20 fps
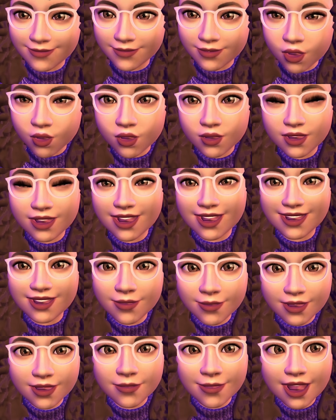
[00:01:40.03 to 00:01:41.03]
the Hori
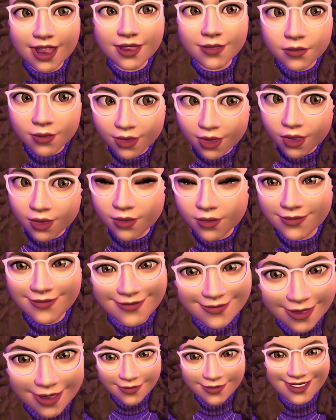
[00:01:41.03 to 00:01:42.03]
Split Pad Pro,
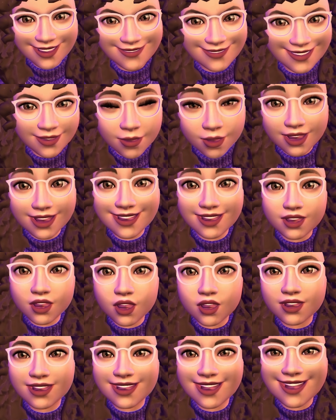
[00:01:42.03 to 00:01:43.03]
I believe that's what it's
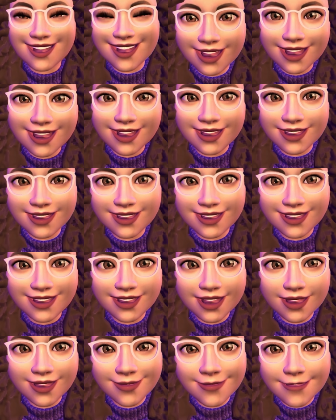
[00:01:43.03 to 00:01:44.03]
called, is
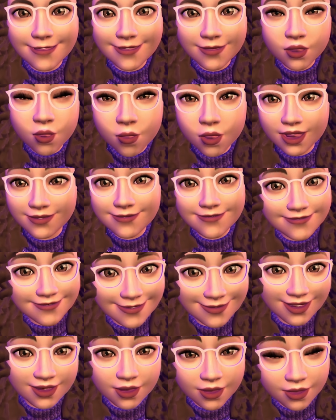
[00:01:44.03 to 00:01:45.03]
one,
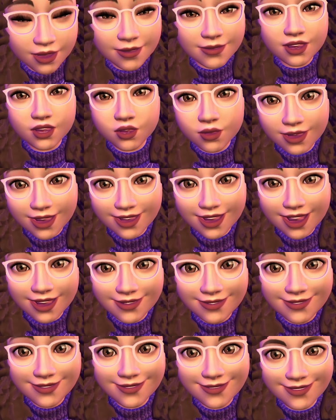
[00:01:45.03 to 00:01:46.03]
these are officially
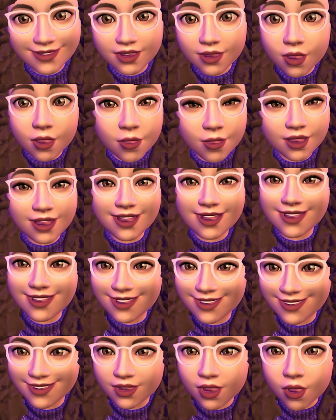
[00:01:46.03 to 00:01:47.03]
licensed, so
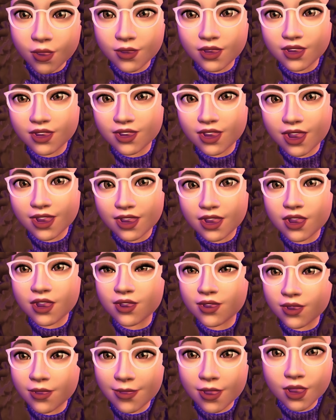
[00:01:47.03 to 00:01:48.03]
they're not a
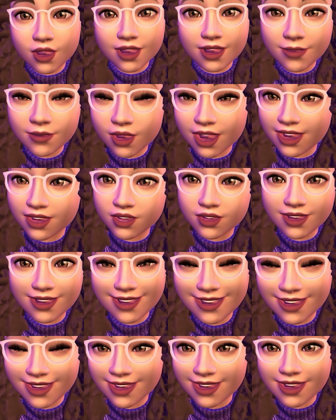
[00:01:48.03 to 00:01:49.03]
third-party brand or
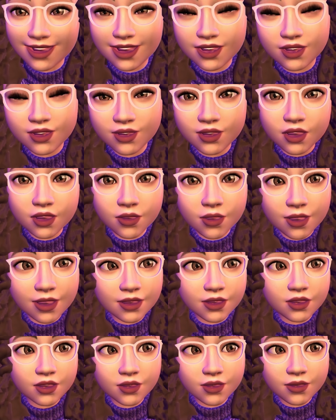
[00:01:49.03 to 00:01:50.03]
anything like that. They're not
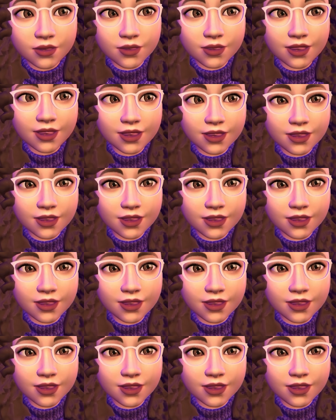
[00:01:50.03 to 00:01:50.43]
going to